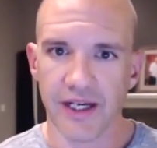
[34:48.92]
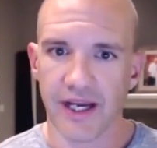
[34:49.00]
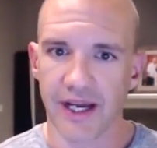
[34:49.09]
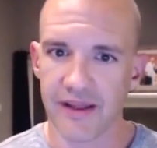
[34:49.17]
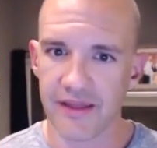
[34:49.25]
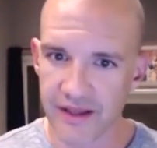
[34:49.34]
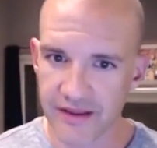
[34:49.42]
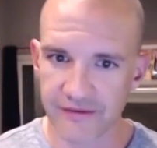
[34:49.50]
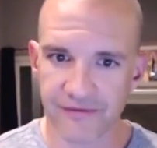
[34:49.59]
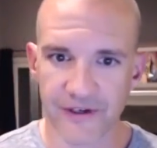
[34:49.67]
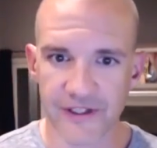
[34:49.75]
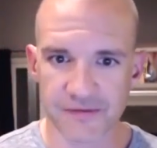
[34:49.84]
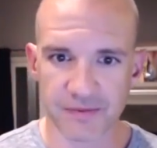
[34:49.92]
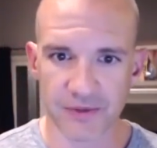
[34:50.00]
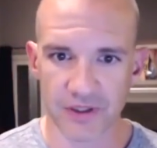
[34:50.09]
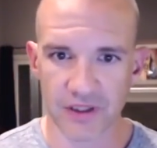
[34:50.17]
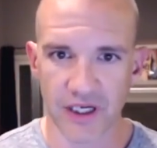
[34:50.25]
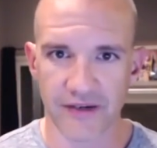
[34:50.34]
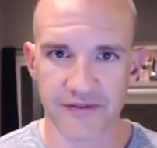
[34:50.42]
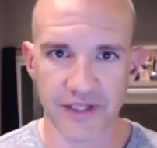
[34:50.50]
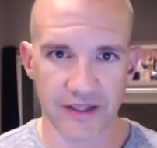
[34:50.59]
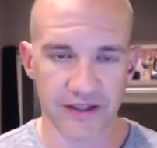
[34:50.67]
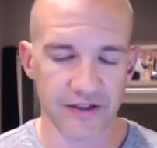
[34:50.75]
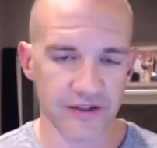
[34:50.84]
And then the Facebook Lives, I,
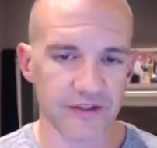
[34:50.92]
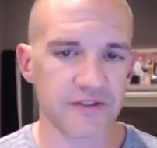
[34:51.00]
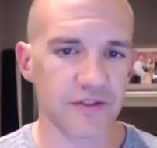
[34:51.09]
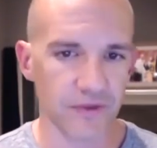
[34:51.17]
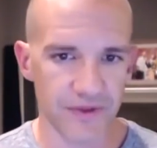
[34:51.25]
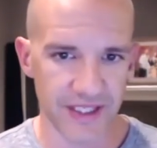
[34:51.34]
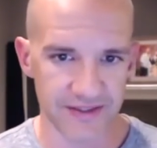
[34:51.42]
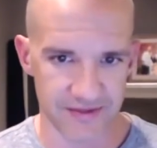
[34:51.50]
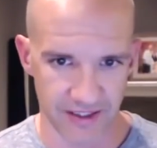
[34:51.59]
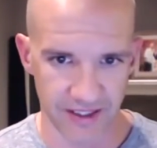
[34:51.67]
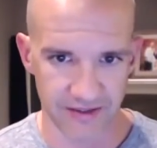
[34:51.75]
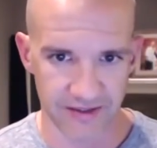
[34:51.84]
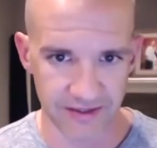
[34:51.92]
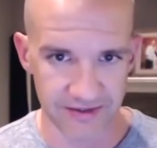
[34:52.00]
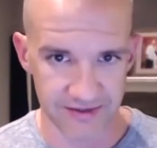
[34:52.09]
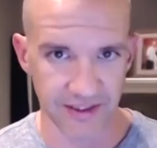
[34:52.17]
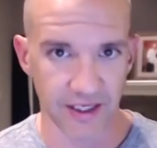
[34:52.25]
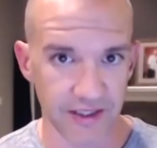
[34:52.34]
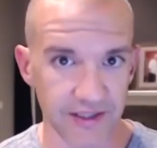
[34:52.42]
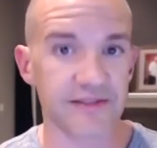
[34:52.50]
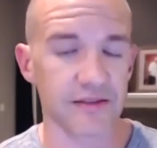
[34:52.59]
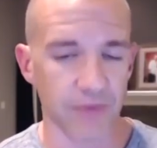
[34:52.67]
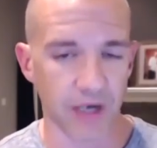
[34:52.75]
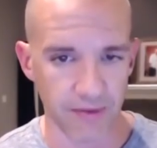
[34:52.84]
there, there's two things that I think sell, at
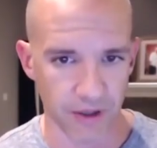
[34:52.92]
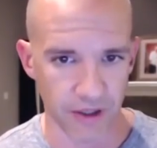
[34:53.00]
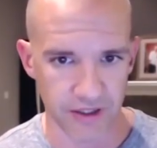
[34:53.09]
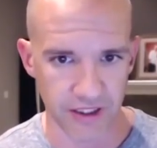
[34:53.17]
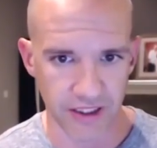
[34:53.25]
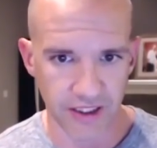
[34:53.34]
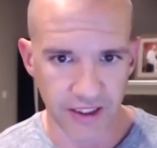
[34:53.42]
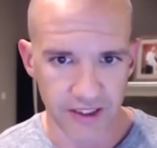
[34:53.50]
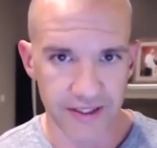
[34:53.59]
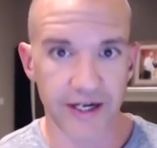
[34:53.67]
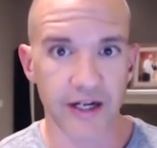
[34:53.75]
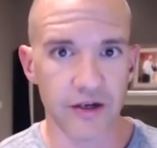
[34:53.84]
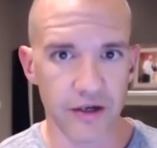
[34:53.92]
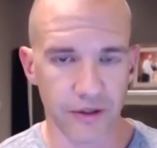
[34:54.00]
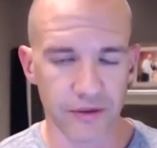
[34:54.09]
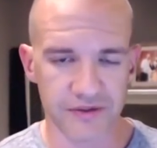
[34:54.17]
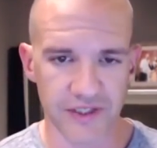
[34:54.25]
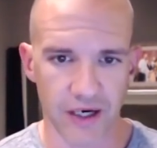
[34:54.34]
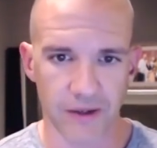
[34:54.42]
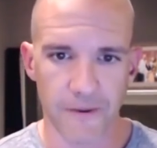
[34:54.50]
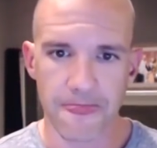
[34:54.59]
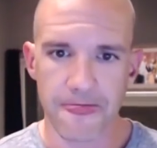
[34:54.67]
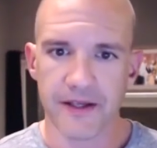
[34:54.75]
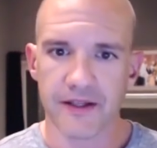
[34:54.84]
least in my market, that I know sell.
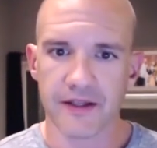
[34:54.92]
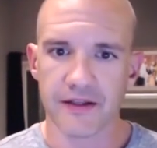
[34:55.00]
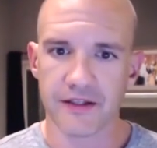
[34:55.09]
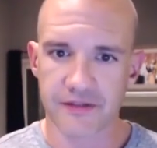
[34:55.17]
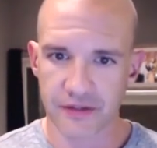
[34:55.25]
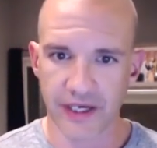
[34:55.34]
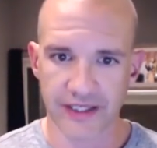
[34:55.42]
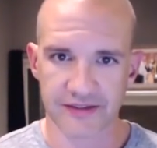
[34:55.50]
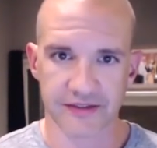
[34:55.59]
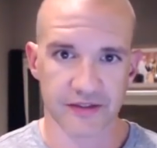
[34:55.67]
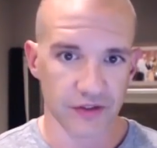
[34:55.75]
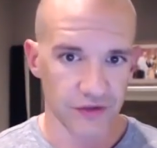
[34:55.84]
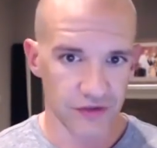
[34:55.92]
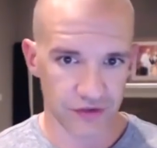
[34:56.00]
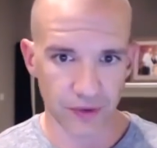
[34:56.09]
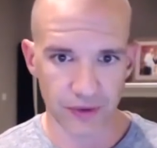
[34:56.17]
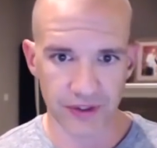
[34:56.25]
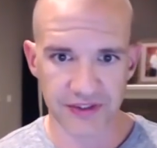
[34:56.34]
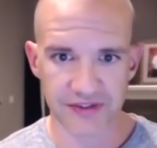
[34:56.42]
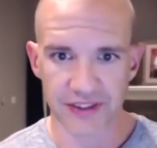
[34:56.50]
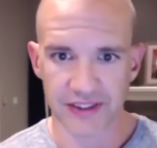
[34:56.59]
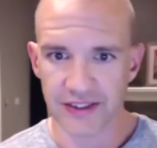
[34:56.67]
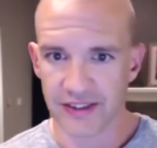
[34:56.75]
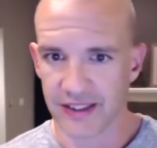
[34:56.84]
The two S's stories
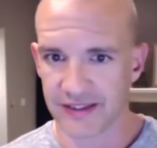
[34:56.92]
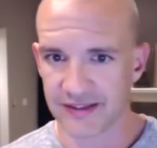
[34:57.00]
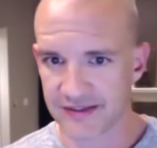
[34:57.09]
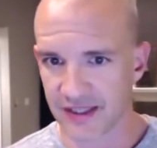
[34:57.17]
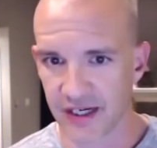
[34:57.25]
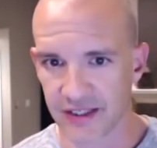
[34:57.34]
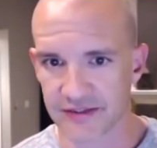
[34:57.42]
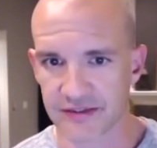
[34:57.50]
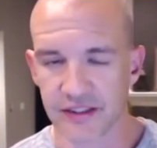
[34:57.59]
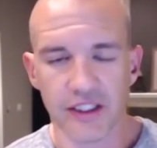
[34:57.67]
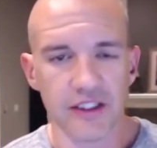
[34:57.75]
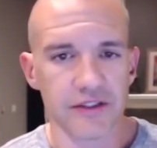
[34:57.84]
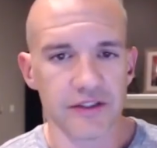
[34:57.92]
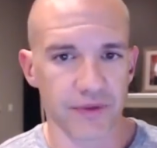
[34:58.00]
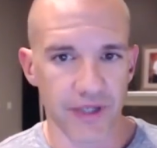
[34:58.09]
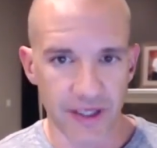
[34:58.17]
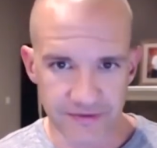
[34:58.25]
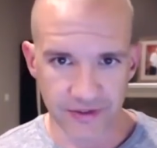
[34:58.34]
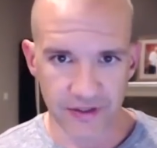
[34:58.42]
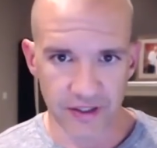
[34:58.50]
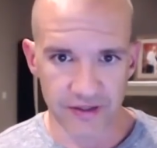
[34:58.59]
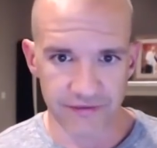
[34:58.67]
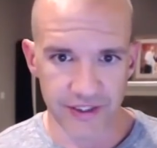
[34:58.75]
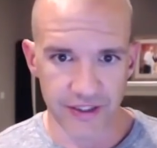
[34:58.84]
and science. So when I'm turning on
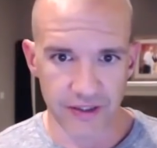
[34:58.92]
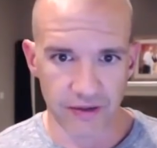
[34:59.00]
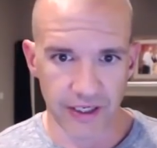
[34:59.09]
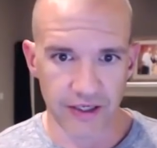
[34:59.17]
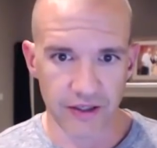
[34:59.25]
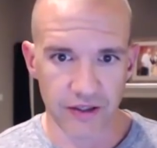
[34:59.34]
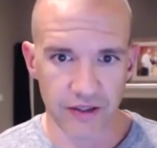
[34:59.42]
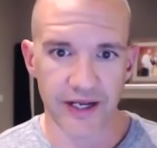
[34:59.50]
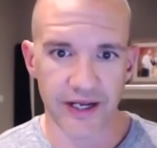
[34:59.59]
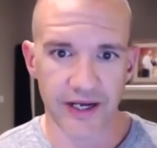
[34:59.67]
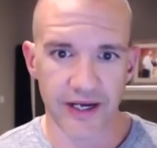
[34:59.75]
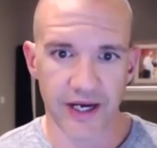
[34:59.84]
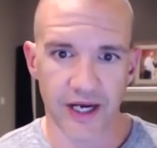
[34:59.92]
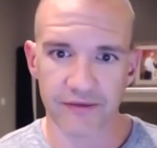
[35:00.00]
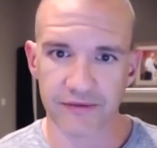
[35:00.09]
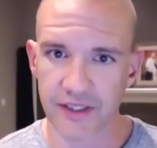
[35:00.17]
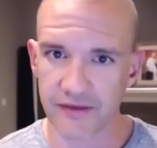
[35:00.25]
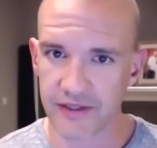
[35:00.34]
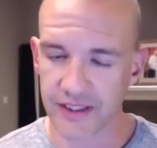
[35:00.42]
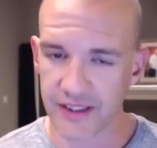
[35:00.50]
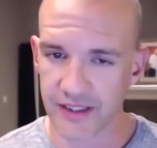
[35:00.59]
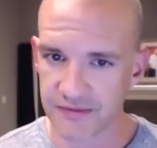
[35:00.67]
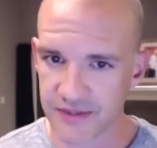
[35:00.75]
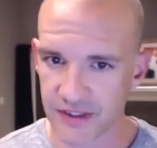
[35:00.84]
the video and going at it, I'm giving
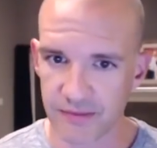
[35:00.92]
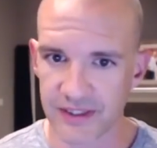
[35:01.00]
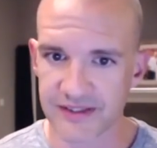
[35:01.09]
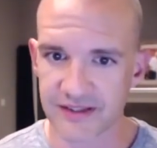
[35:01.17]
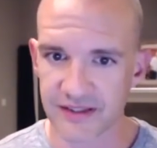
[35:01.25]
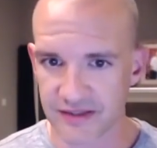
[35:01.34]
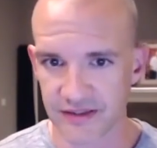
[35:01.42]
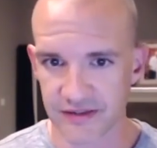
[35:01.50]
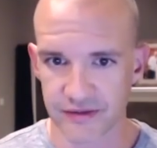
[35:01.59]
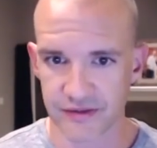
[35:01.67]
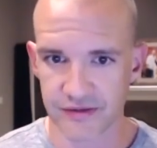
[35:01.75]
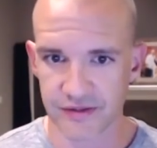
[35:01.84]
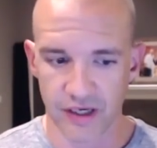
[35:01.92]
them tidbits and teasers